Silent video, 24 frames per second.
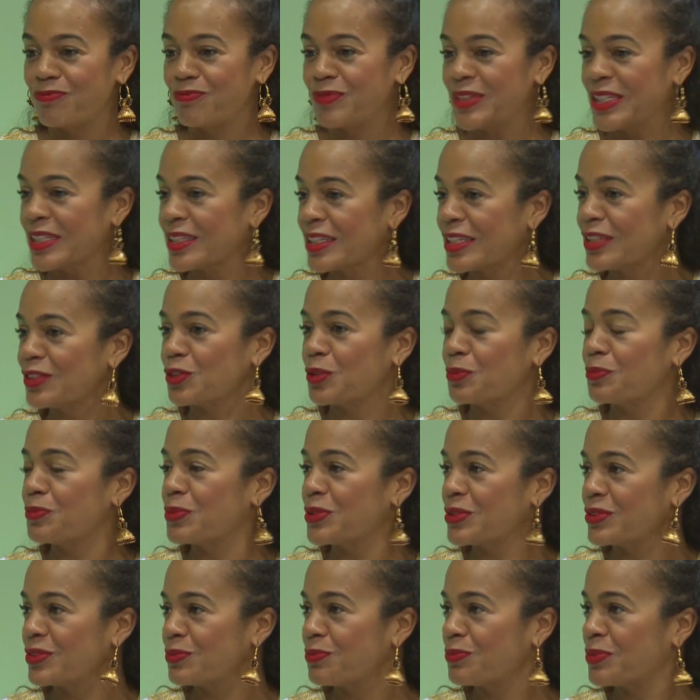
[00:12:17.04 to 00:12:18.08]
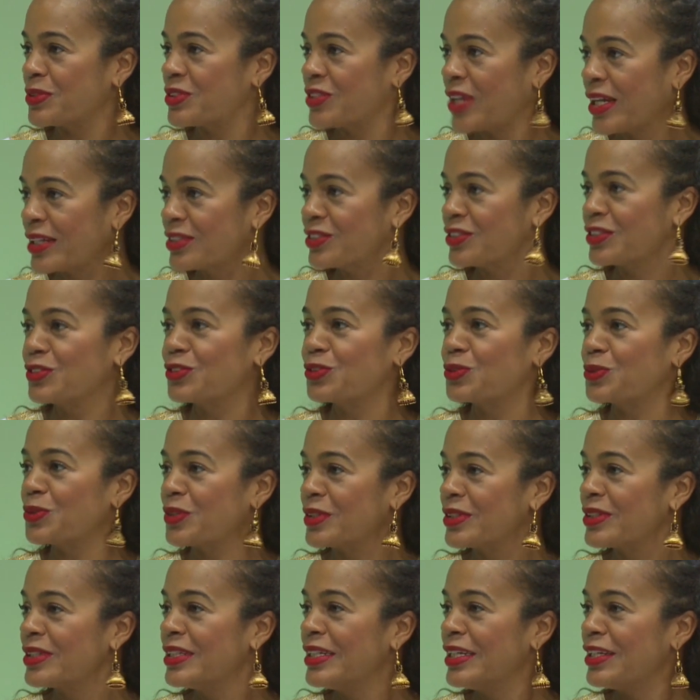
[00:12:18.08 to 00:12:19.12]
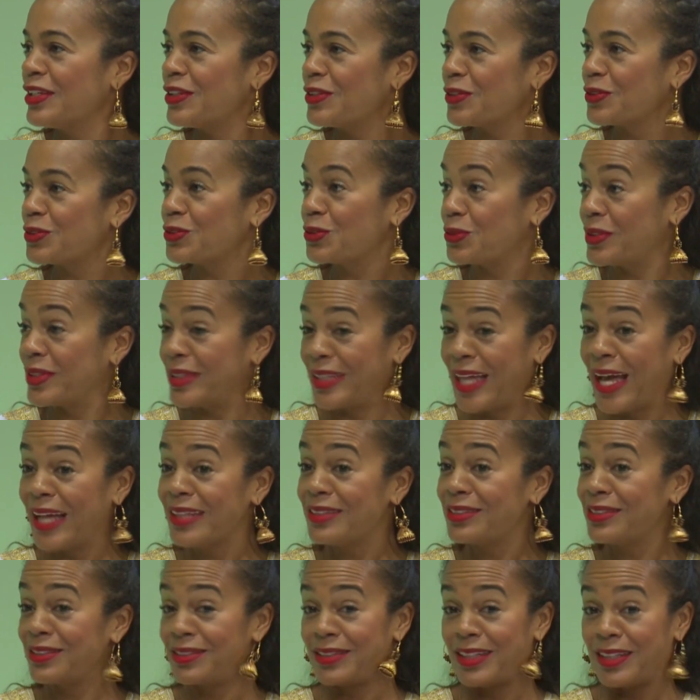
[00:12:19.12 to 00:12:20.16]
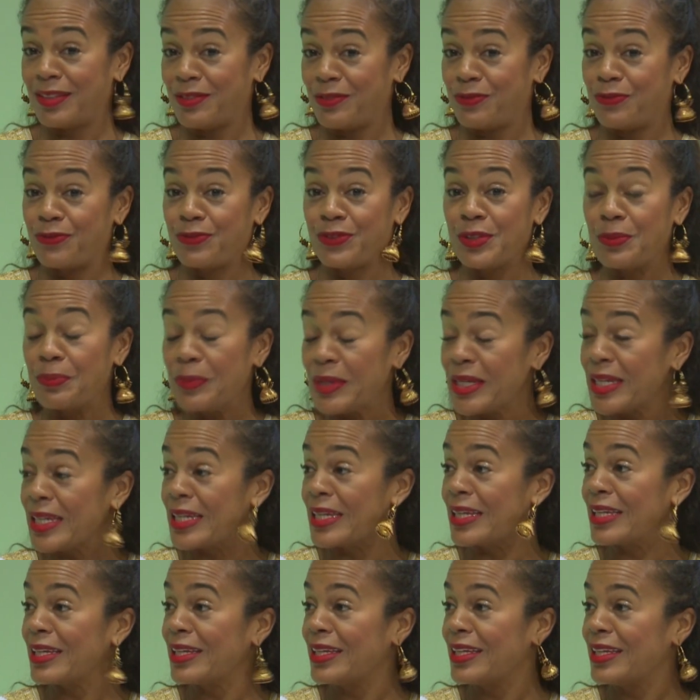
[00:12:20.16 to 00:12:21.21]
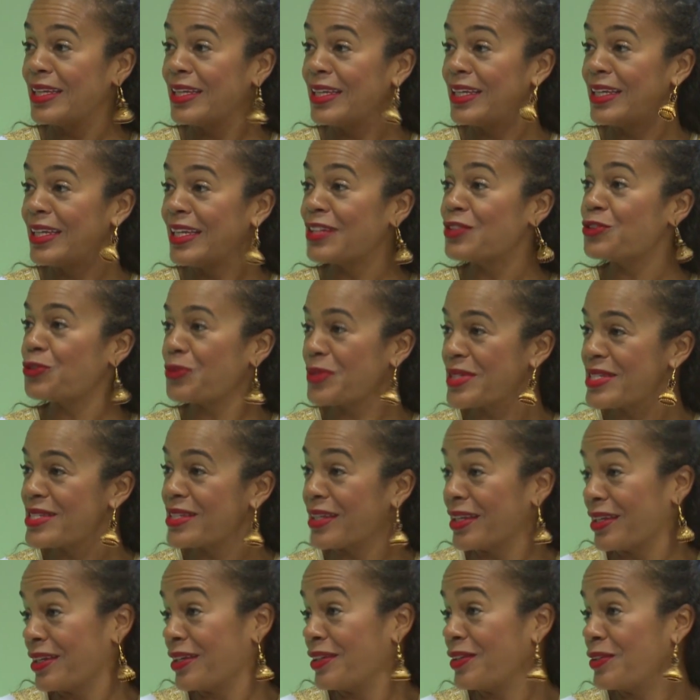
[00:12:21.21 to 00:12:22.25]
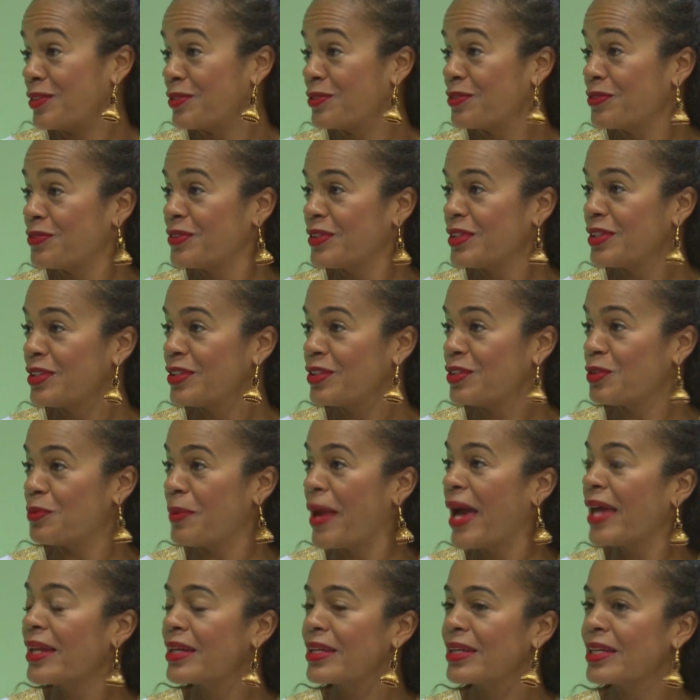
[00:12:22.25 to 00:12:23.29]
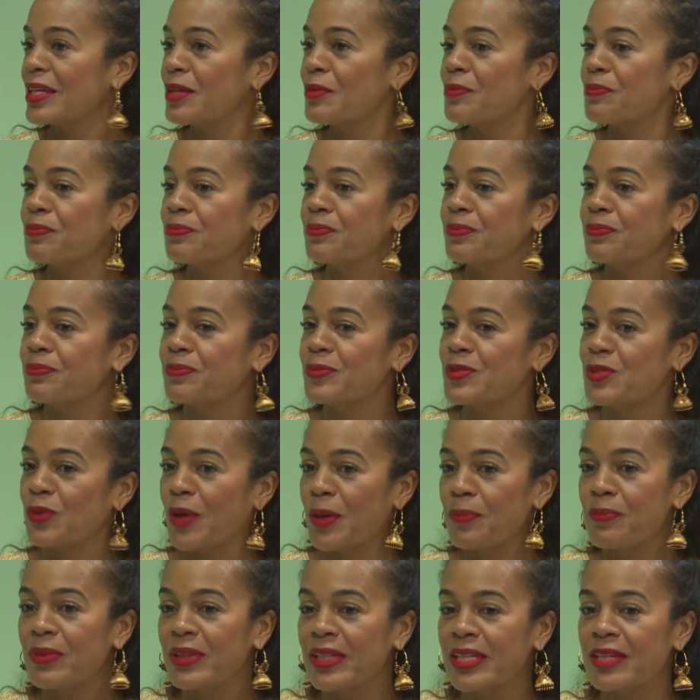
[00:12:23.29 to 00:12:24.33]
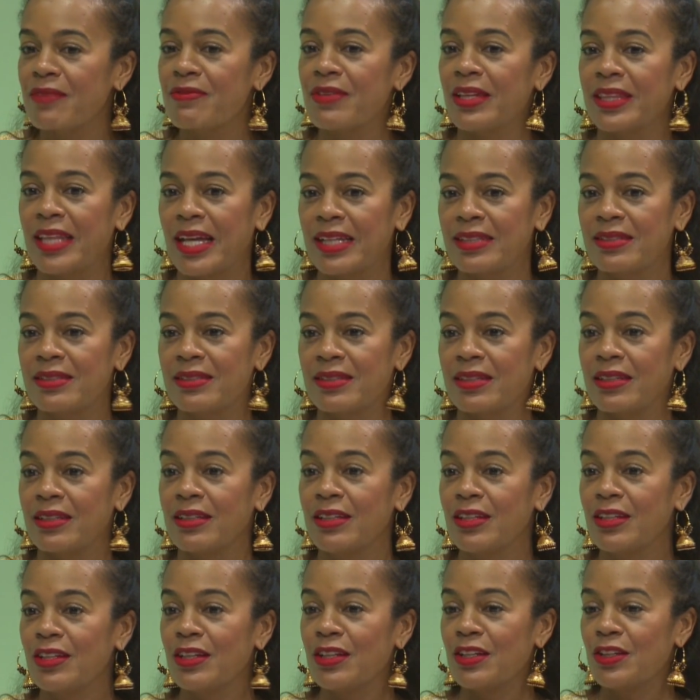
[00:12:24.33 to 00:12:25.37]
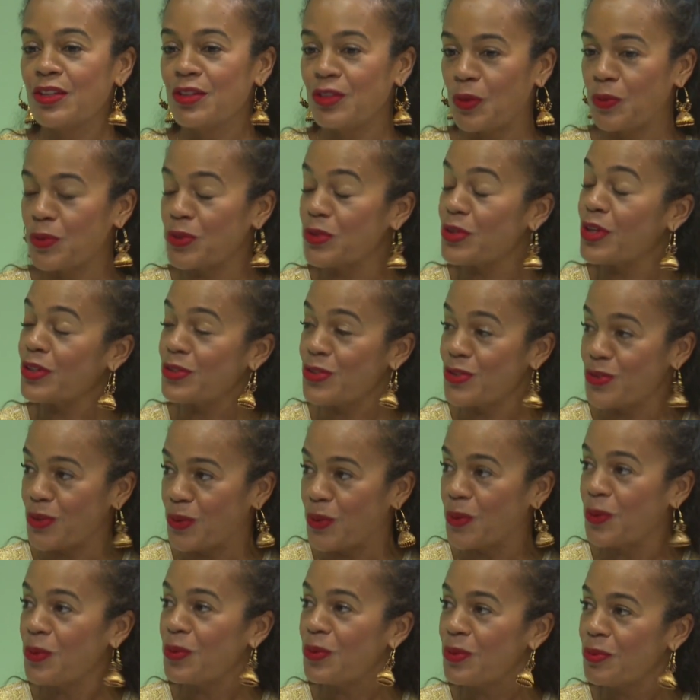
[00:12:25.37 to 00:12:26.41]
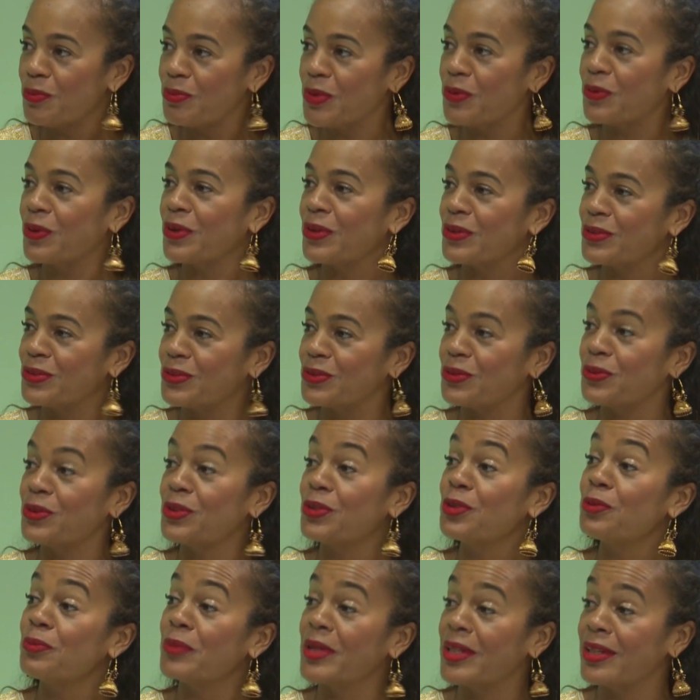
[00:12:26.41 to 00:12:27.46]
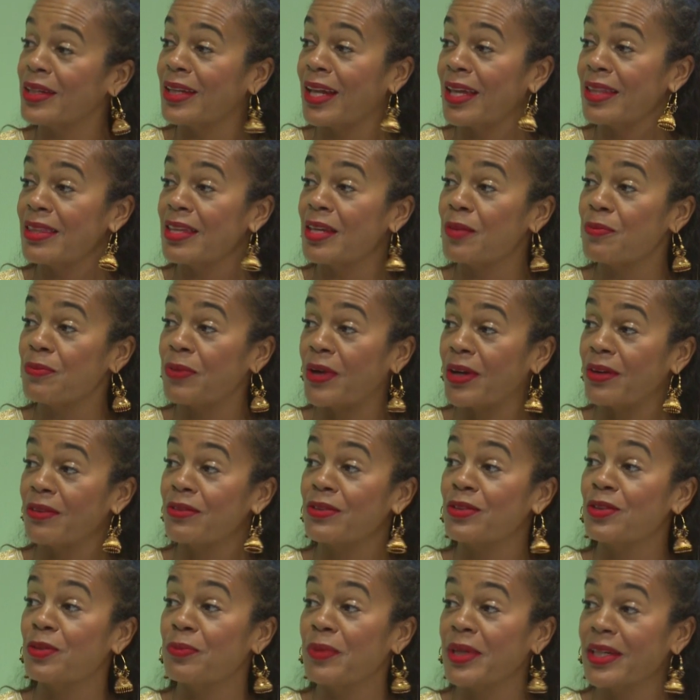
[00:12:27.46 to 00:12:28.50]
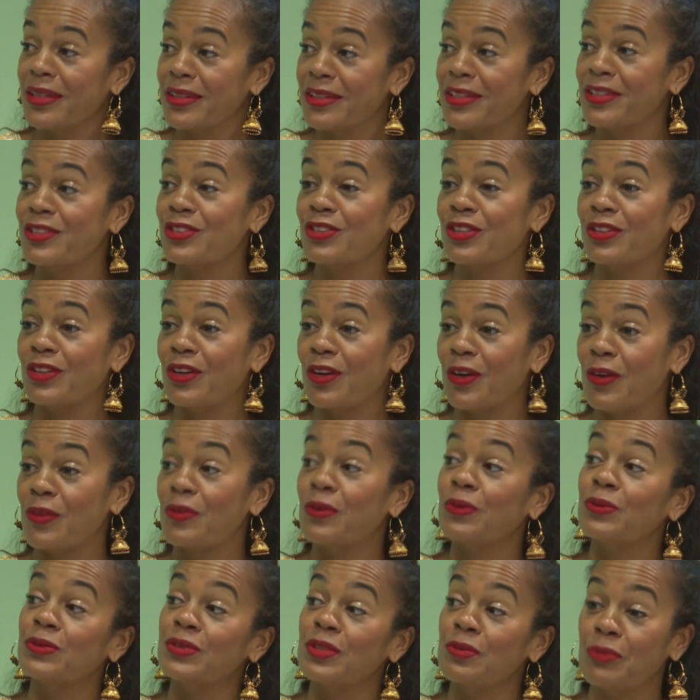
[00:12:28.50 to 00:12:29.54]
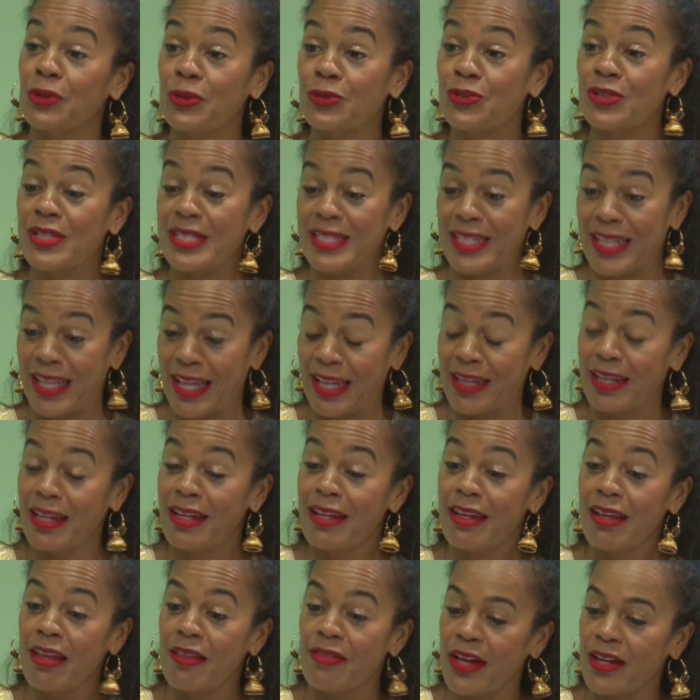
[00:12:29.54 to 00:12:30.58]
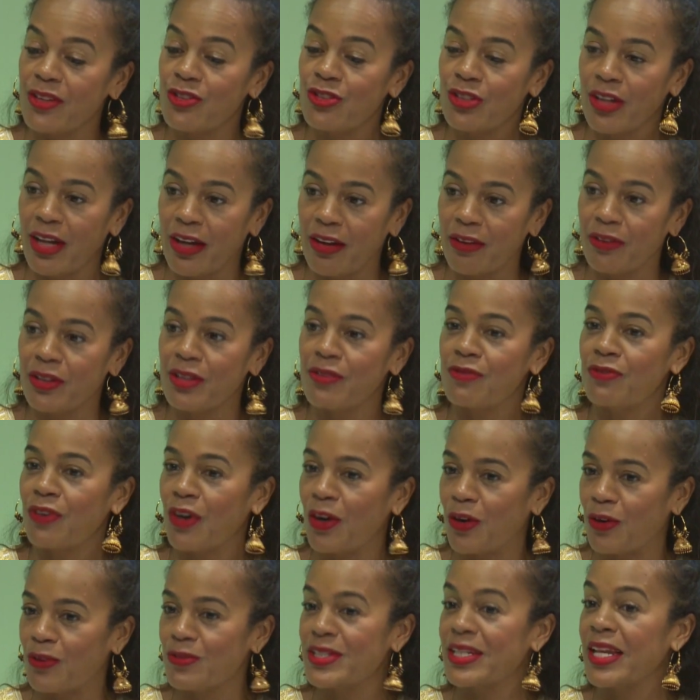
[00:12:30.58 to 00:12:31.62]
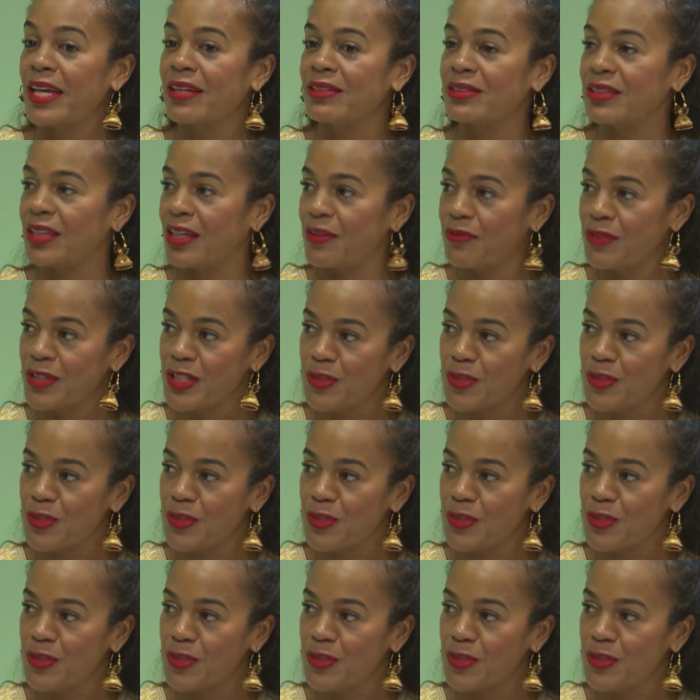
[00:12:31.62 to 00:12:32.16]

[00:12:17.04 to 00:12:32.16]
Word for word: feelings or pro- projections or, you know, so that's to me intrinsic of humanity. So I believe that that's the, you know, we're a soul, but we're also human. And I think part of the human condition are those emotions. And then that child evolves and has life